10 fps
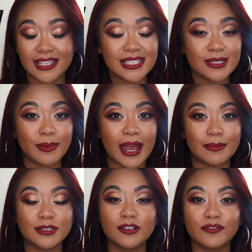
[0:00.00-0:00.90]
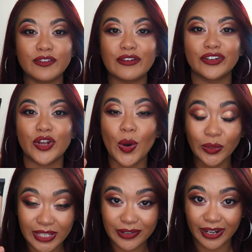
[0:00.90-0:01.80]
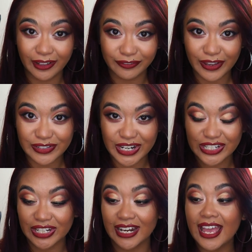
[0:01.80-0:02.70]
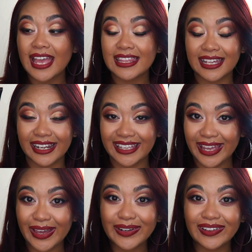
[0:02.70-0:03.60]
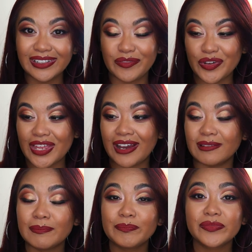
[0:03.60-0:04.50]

This is my absolute favorite holy grail foundation that I cannot live without.